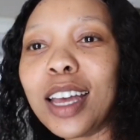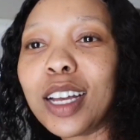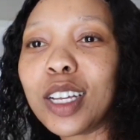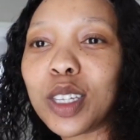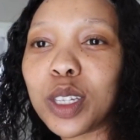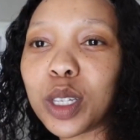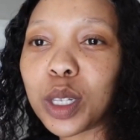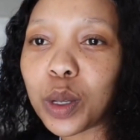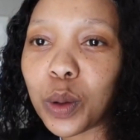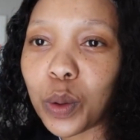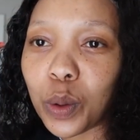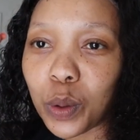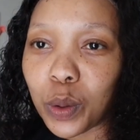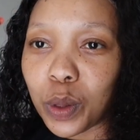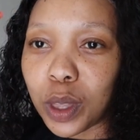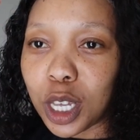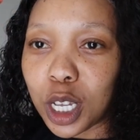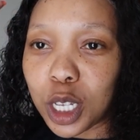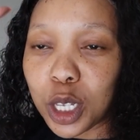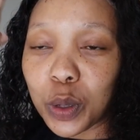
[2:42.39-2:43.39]
So
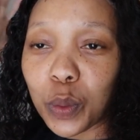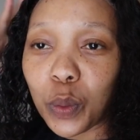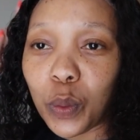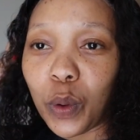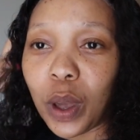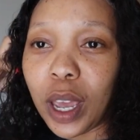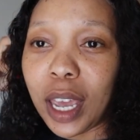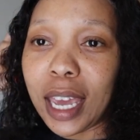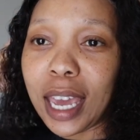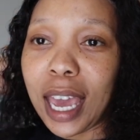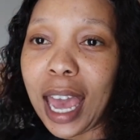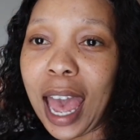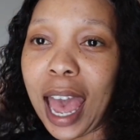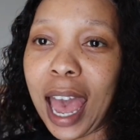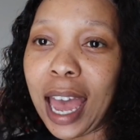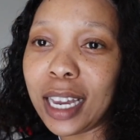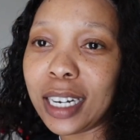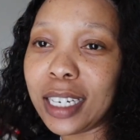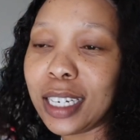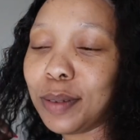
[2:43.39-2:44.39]
this wig
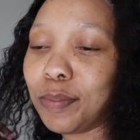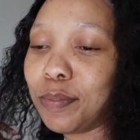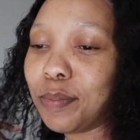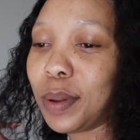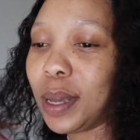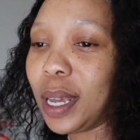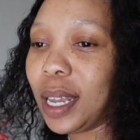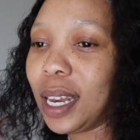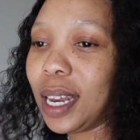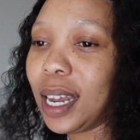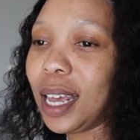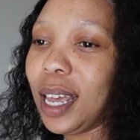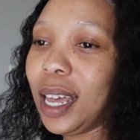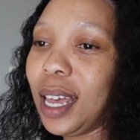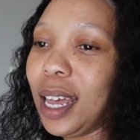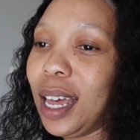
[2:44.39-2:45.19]
had been